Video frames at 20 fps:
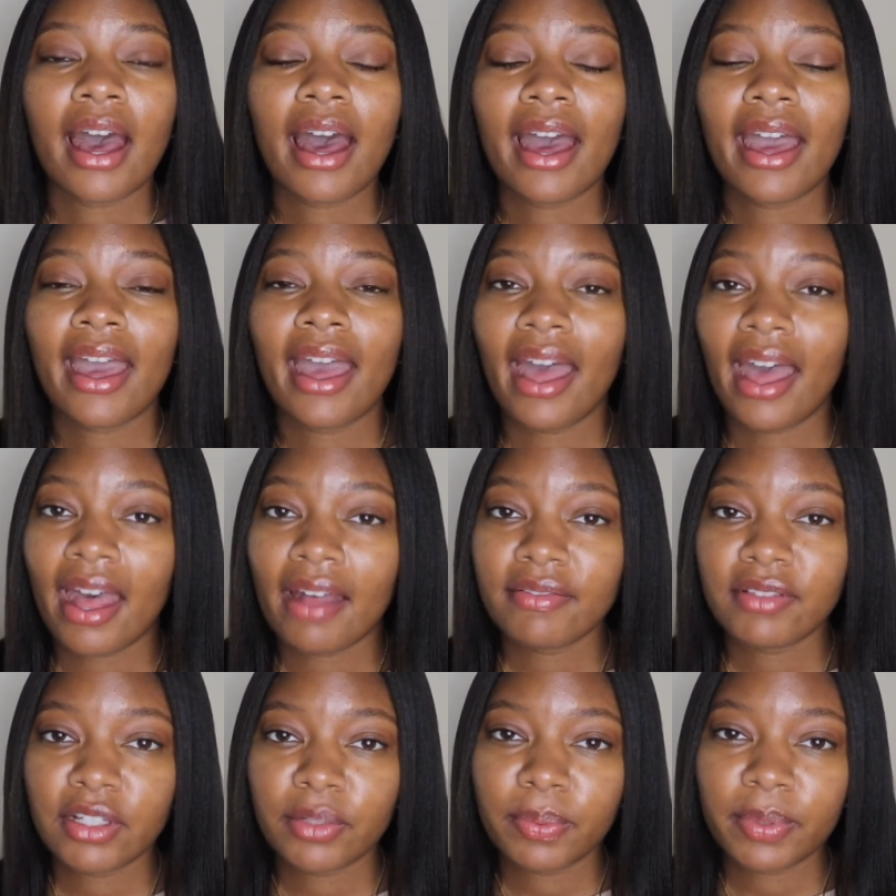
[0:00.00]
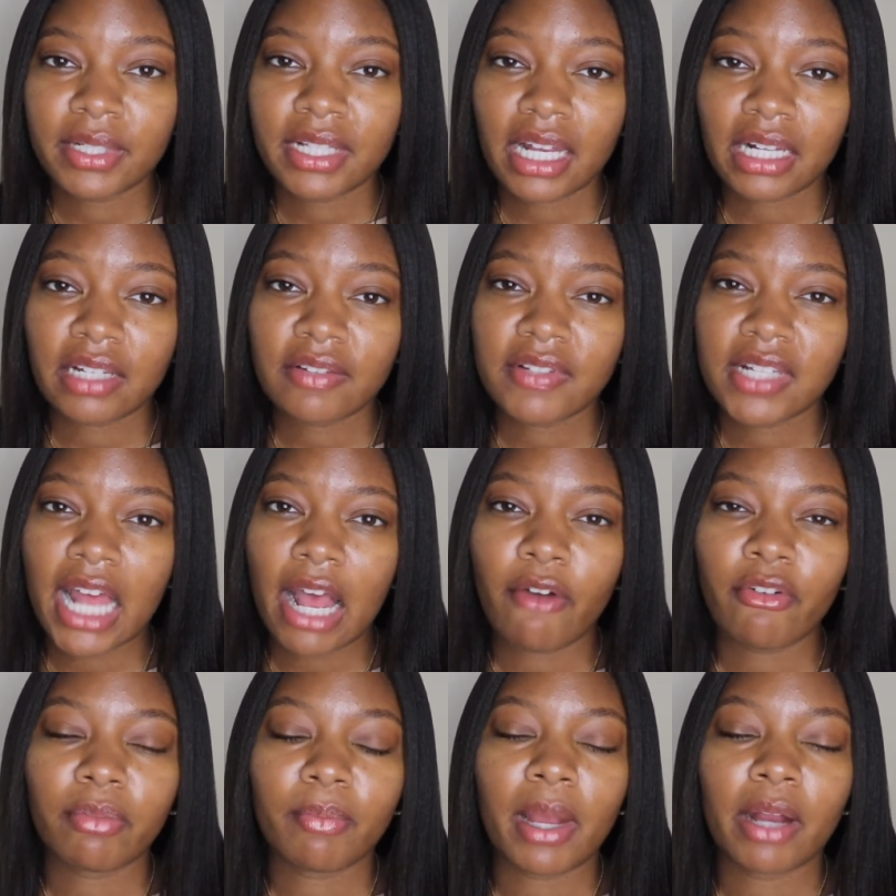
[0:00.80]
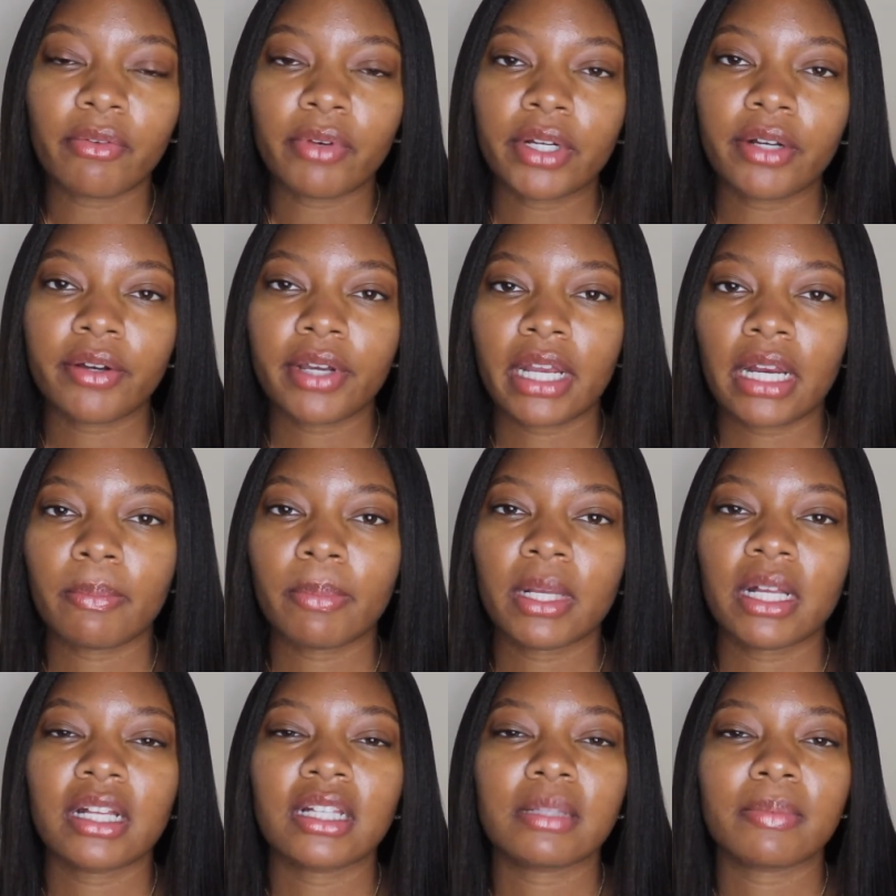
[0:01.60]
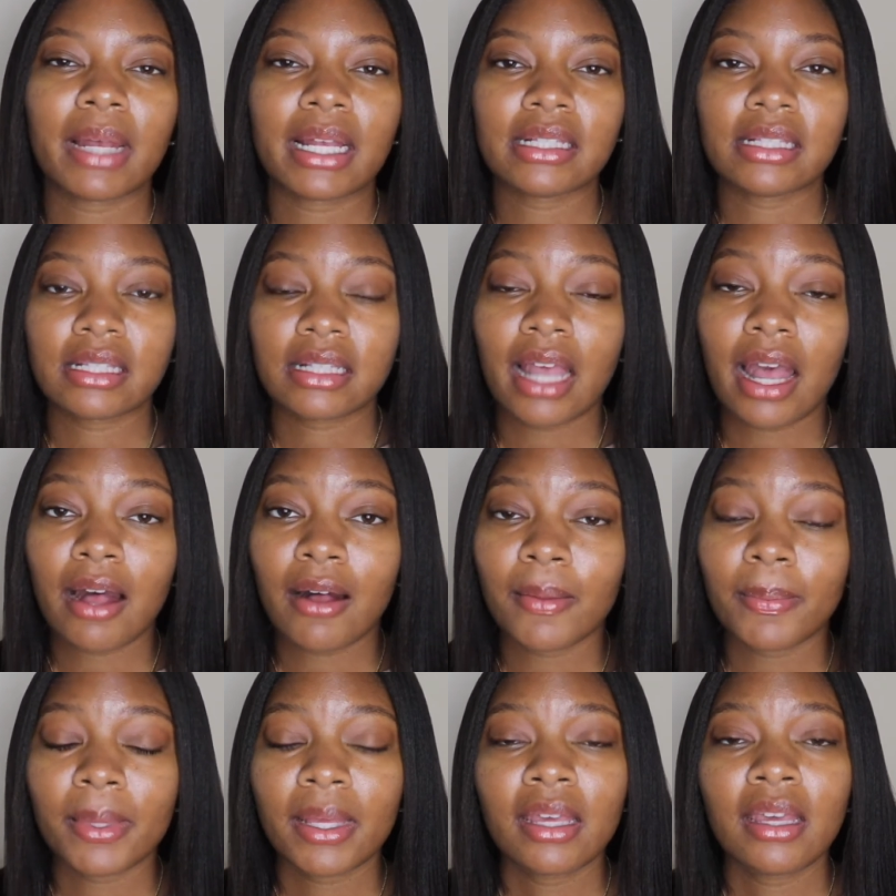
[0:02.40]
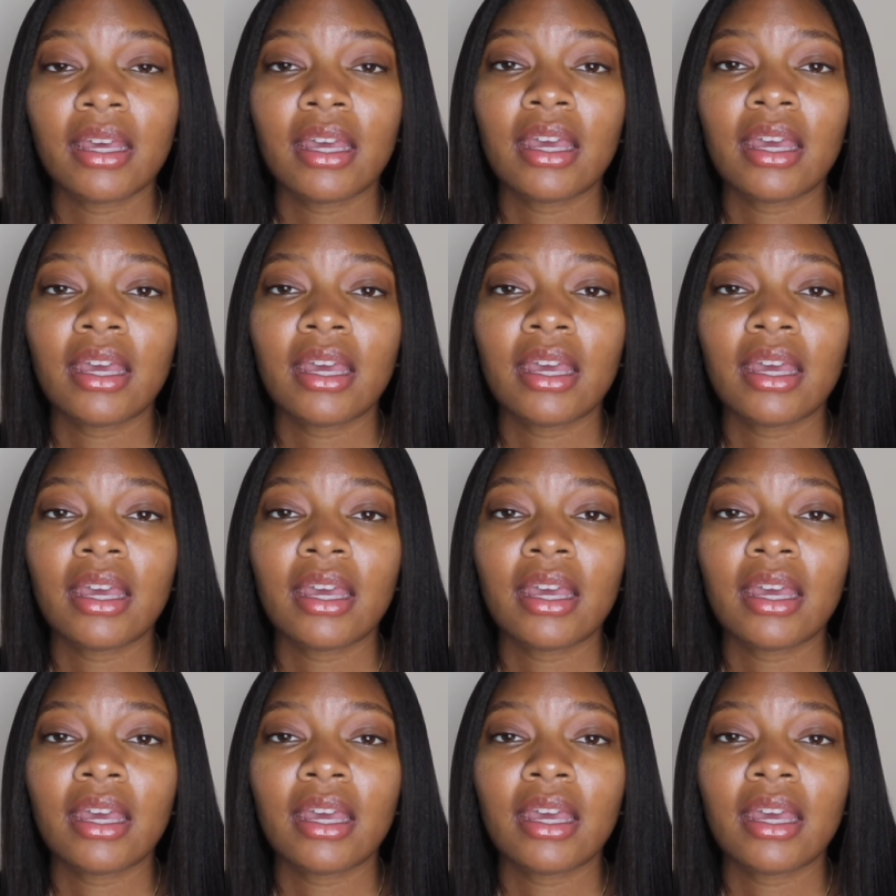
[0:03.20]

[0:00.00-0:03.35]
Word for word: I have to protective style with my real hair because my scalp